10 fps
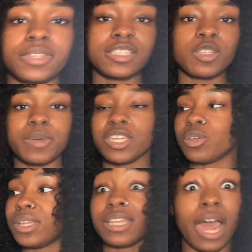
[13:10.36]
this will be cute.
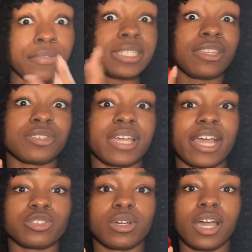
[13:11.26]
And then obviously there's the
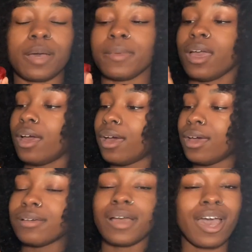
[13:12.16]
actual cup. Oh,
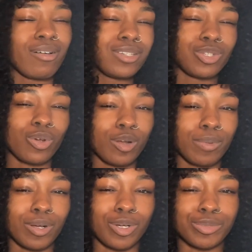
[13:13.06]
how
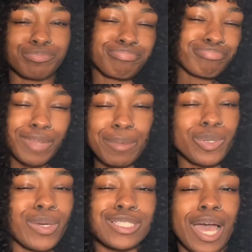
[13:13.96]
adorable.
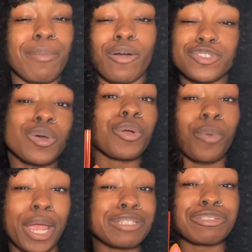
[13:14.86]
I'm off to a
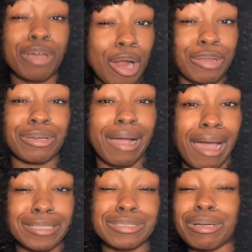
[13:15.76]
great start, you
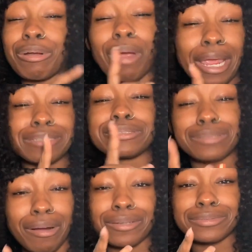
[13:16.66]
guys. A great
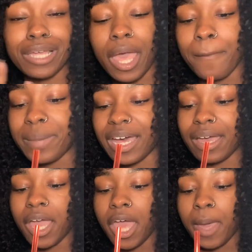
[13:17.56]
start.
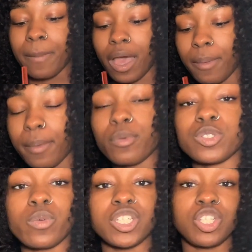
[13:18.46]
But my mom
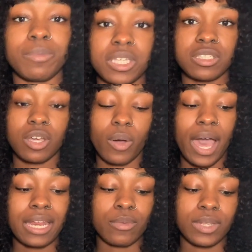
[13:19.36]
was rushing me, so
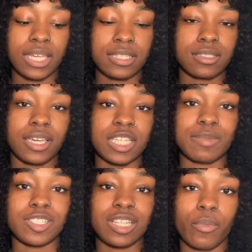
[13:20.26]
I didn't really get to look as
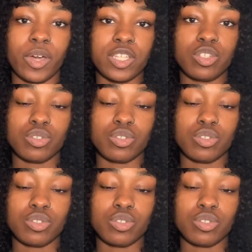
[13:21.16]
much as I wanted to,